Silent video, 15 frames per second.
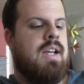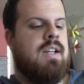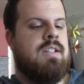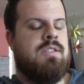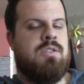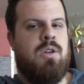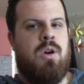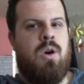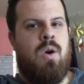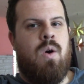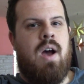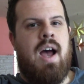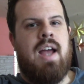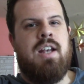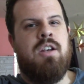
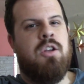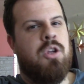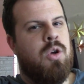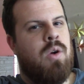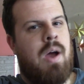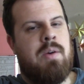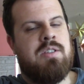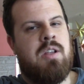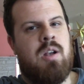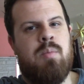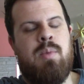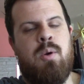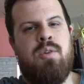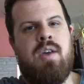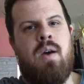So I knew I was gonna
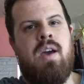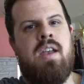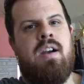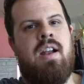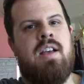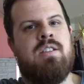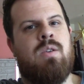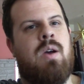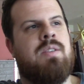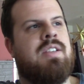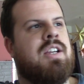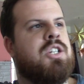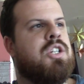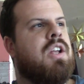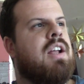be without internet, so I was
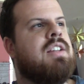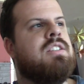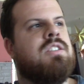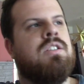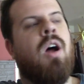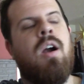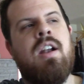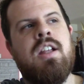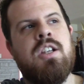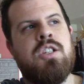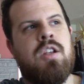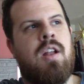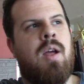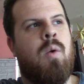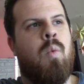like, should I start it?
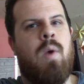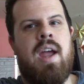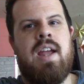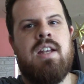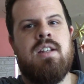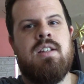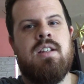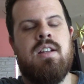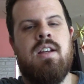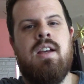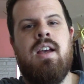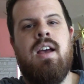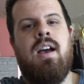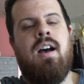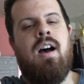Should I wait?
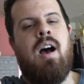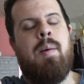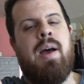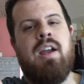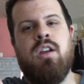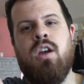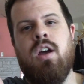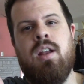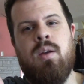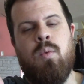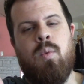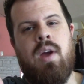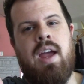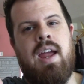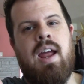I couldn't
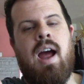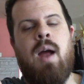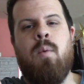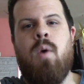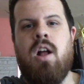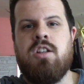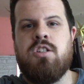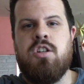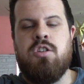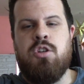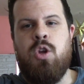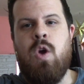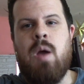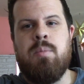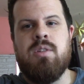wait. I watched
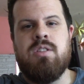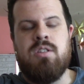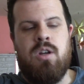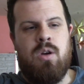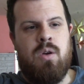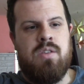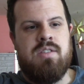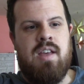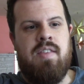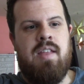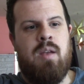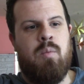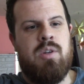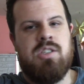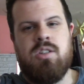2 episodes and
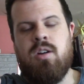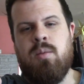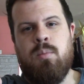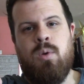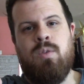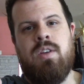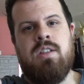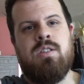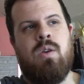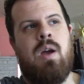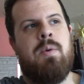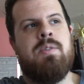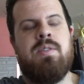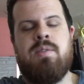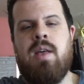then we started moving, so I
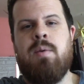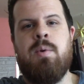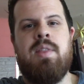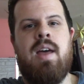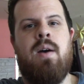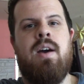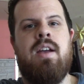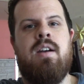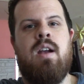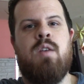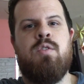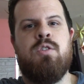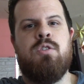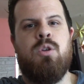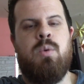was without internet
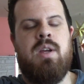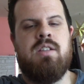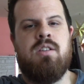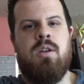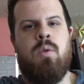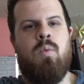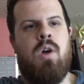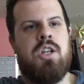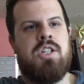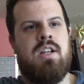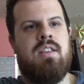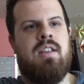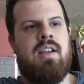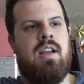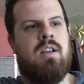for 2 weeks, couldn't watch
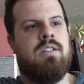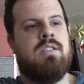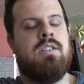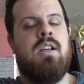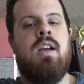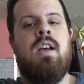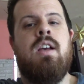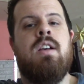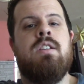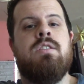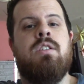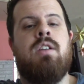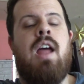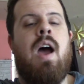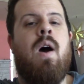anything else.
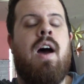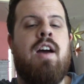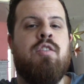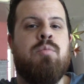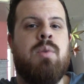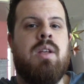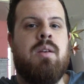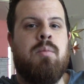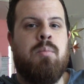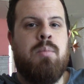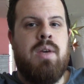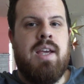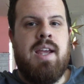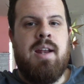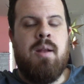So now I've been
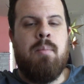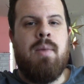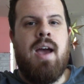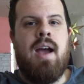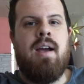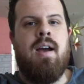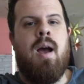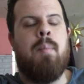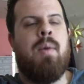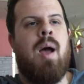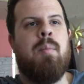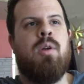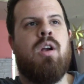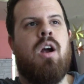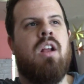picking it back up.
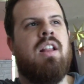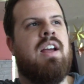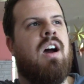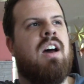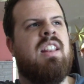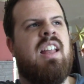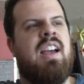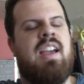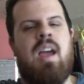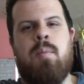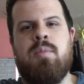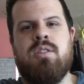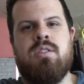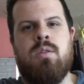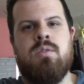I'm currently on like
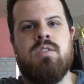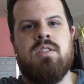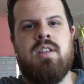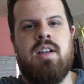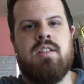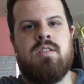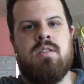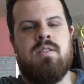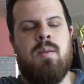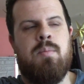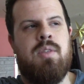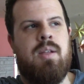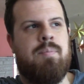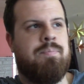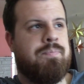episode 6 or
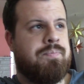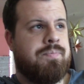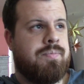something.